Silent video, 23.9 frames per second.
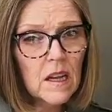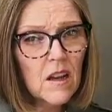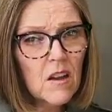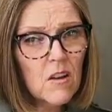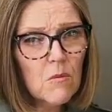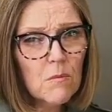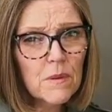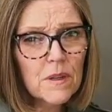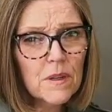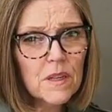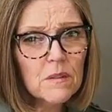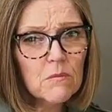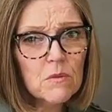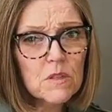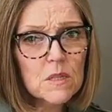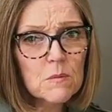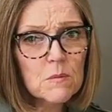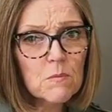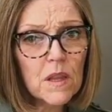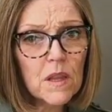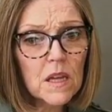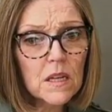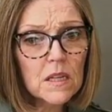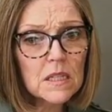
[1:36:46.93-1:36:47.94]
Oh, but it was
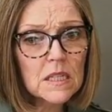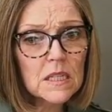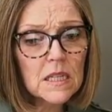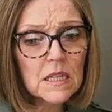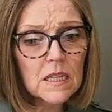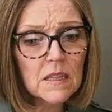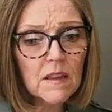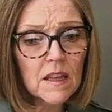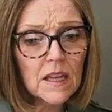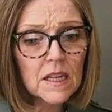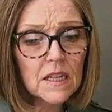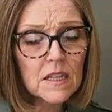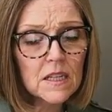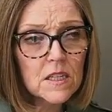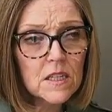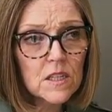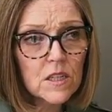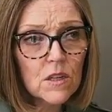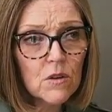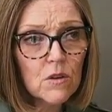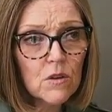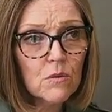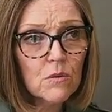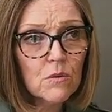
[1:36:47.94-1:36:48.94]
plugged in. That is
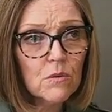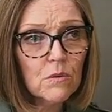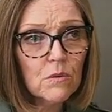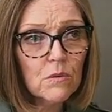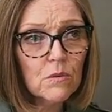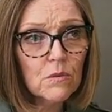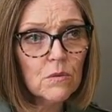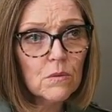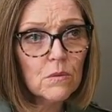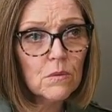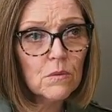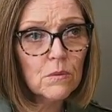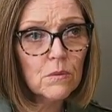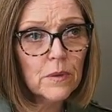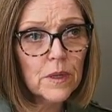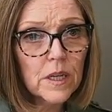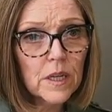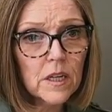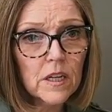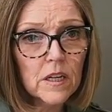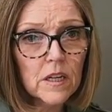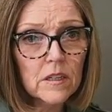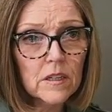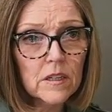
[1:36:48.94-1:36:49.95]
so
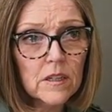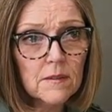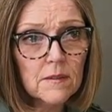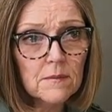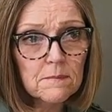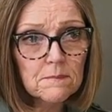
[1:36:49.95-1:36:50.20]
weird.